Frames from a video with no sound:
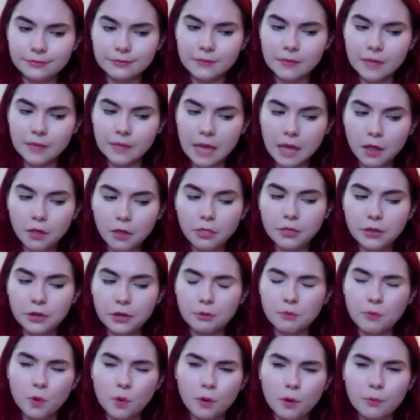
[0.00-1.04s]
healthier,
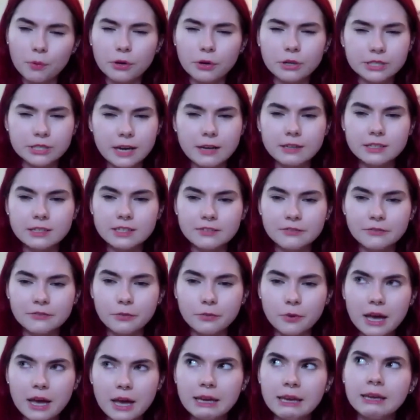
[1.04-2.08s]
more productive
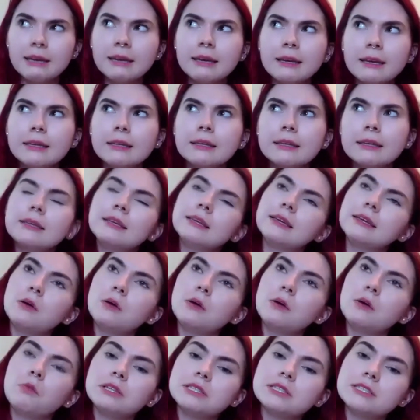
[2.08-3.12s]
way,
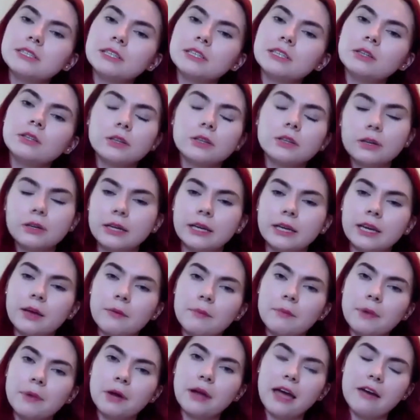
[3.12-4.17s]
while still learning
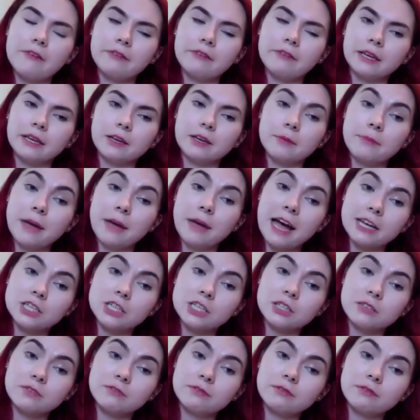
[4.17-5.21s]
about having
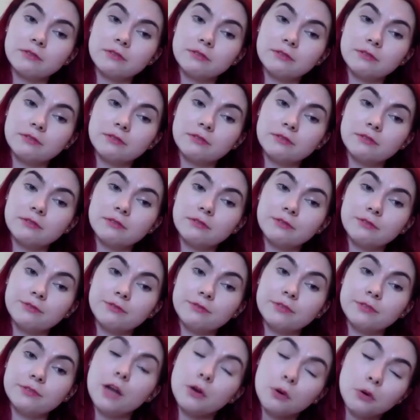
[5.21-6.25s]
compassion,
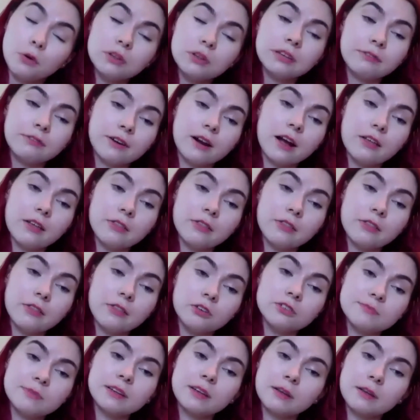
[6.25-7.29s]
not only for
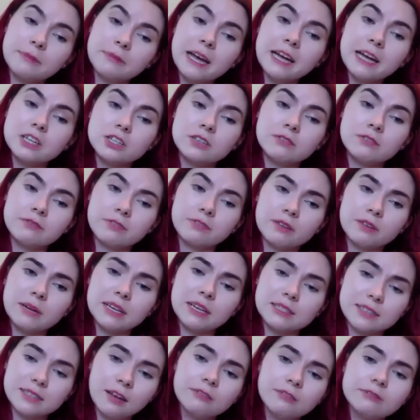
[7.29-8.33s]
others, but compassion for
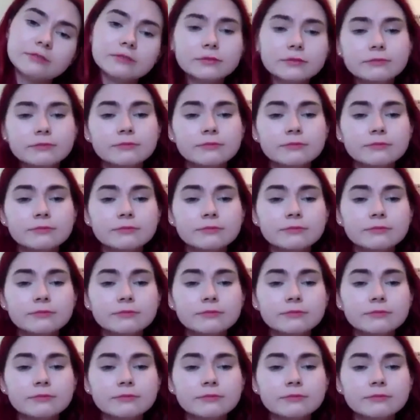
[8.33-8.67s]
myself.